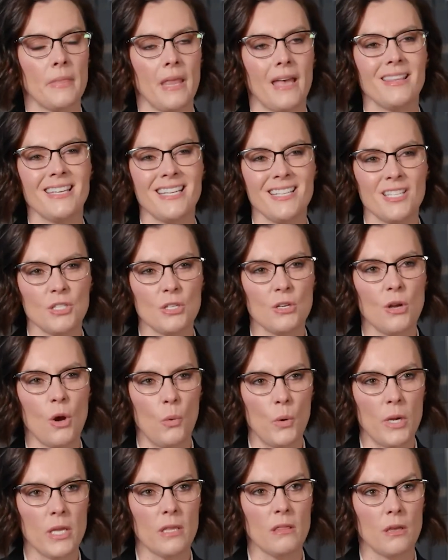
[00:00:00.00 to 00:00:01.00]
At least
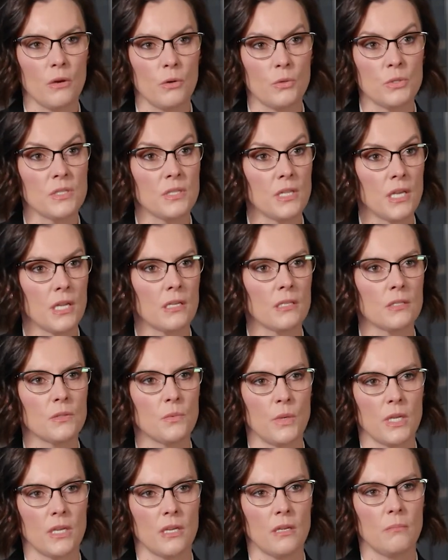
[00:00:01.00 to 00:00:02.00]
knowing those things,
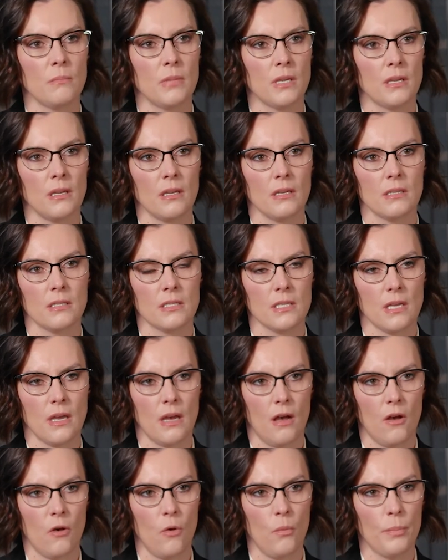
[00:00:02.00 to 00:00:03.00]
we can begin to
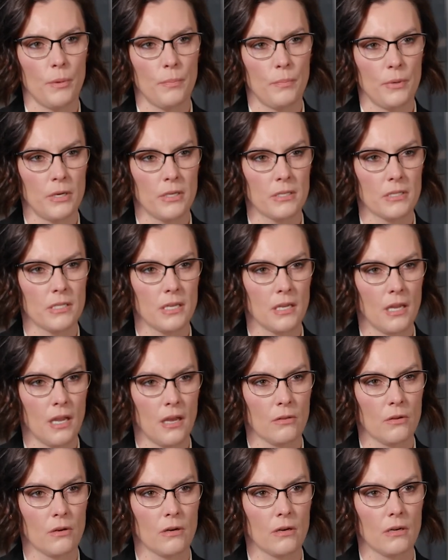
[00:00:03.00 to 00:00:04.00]
help put
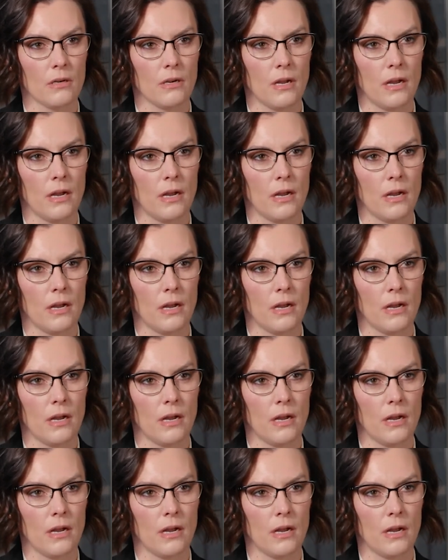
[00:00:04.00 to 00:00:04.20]
together an